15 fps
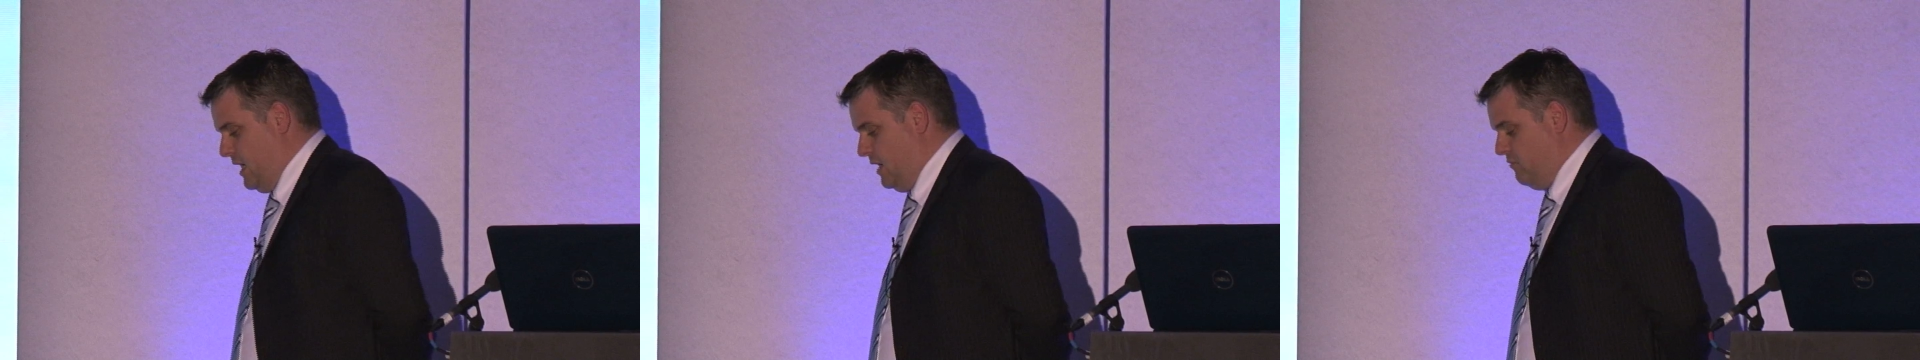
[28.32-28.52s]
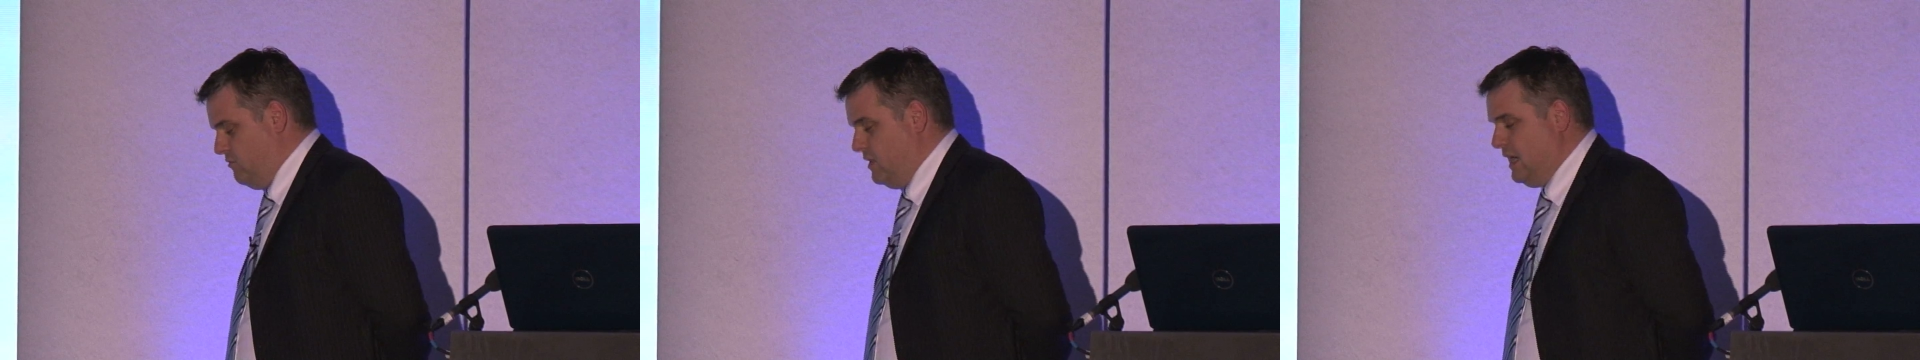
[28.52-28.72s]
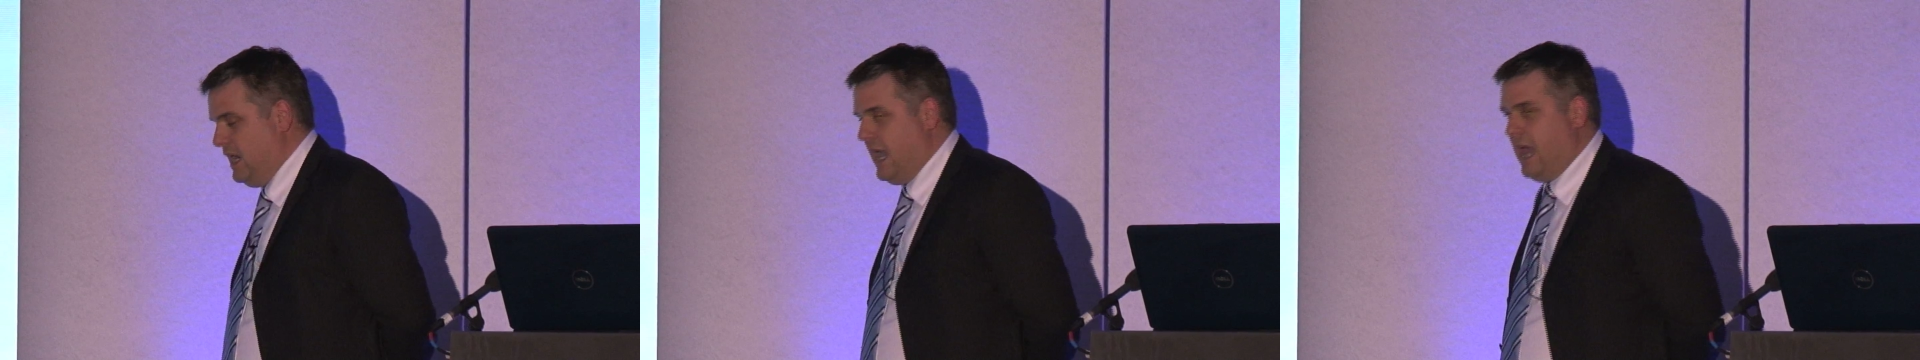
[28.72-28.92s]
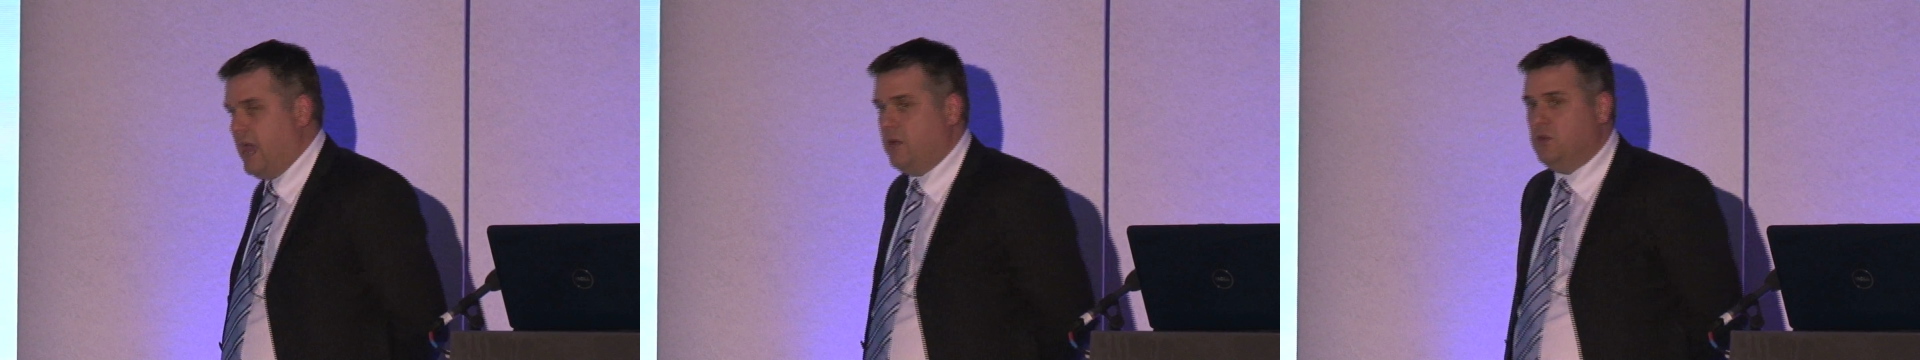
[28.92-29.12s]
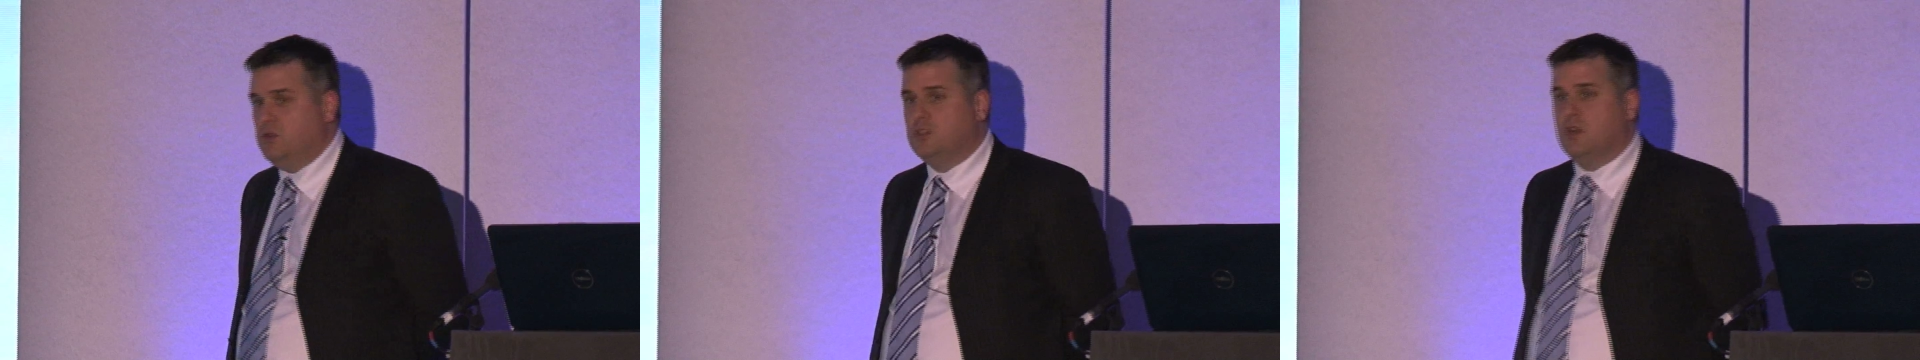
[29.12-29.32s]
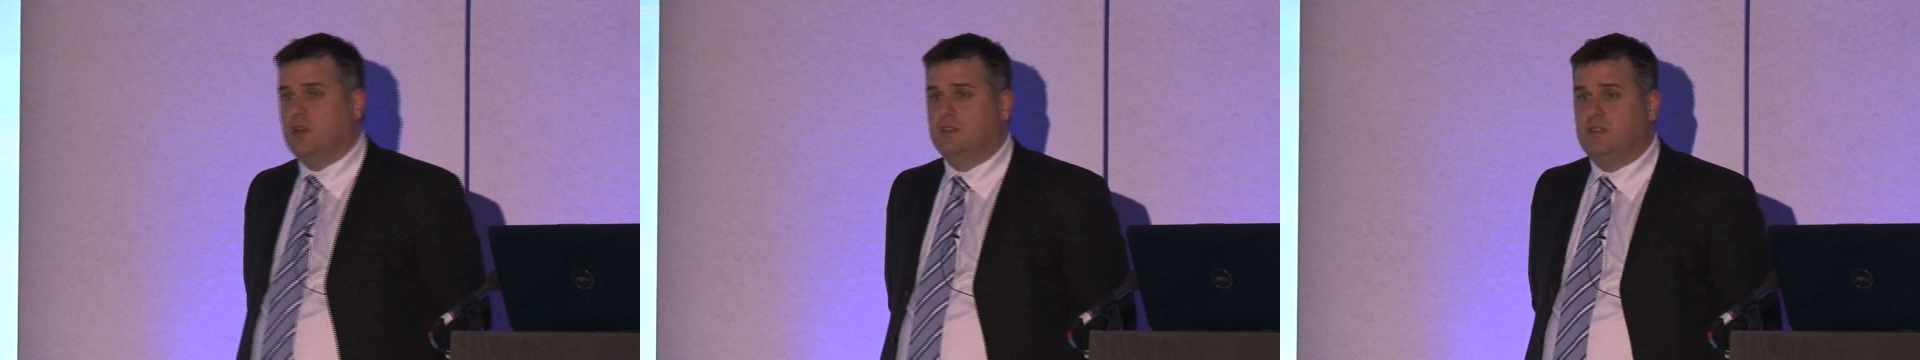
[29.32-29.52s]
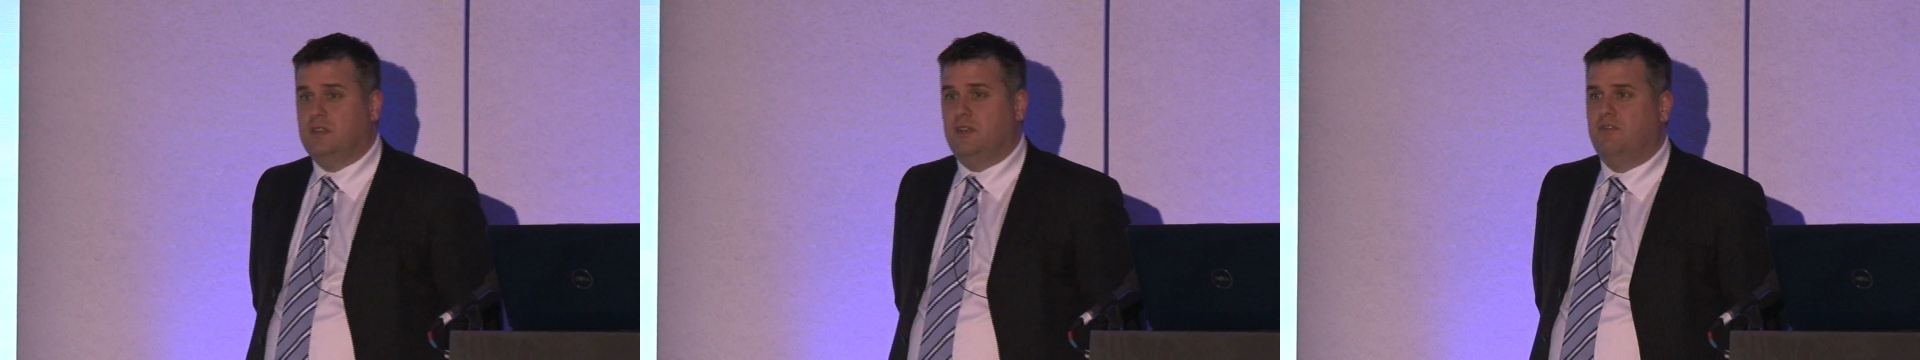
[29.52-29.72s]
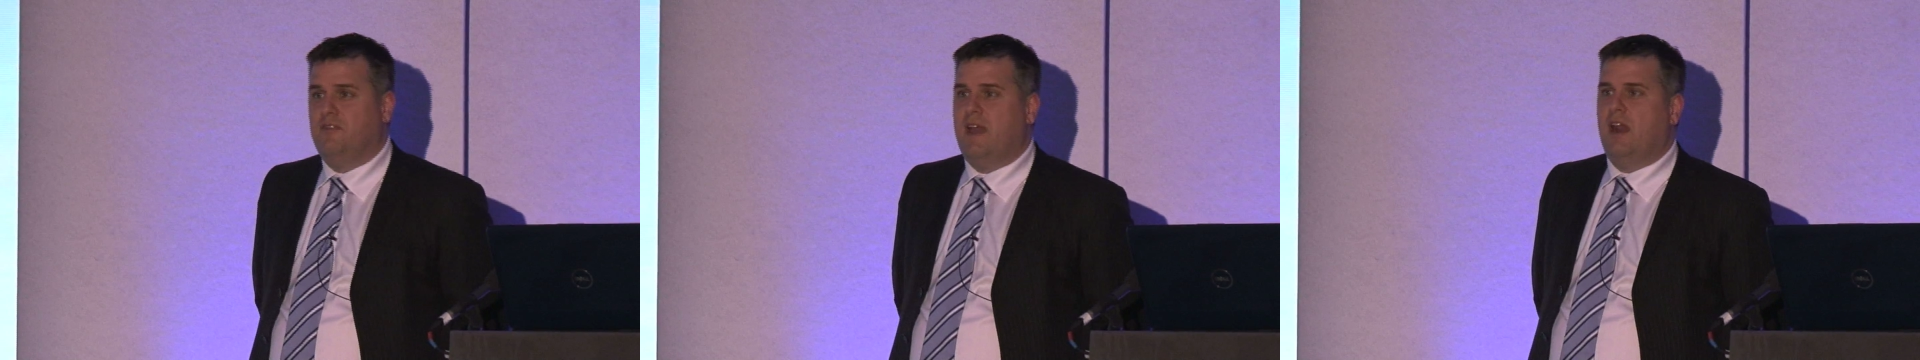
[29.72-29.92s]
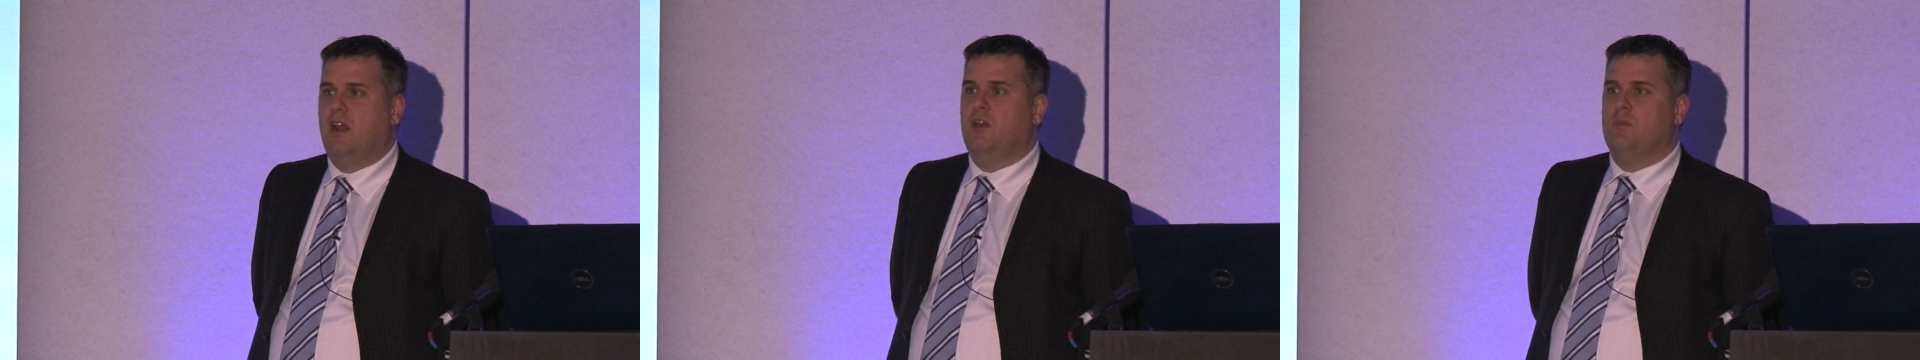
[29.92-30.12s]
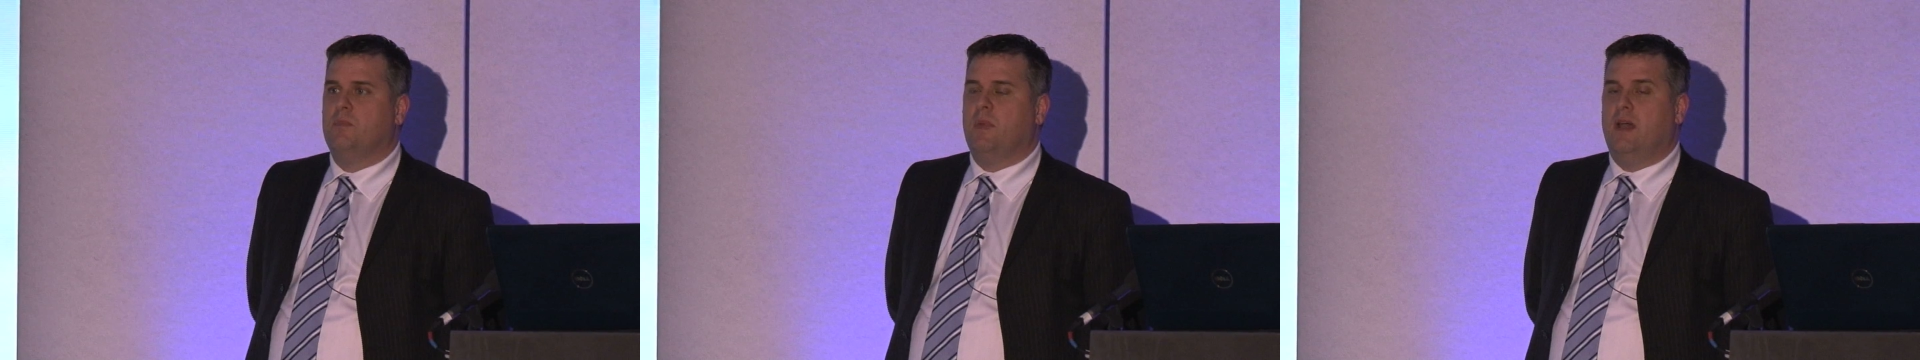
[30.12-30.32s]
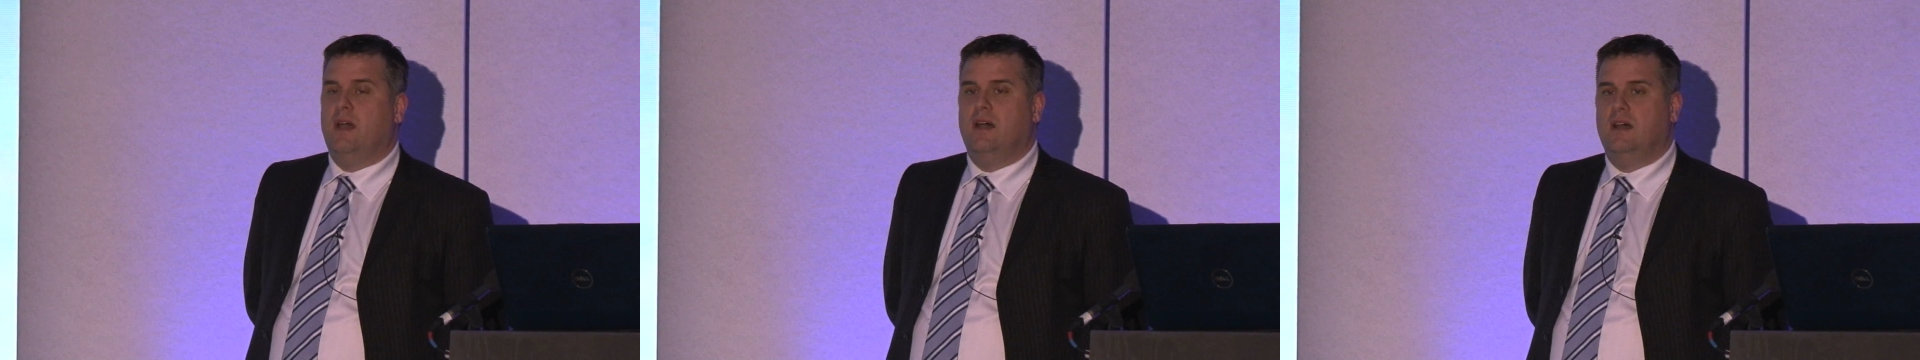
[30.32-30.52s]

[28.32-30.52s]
and really how you start to develop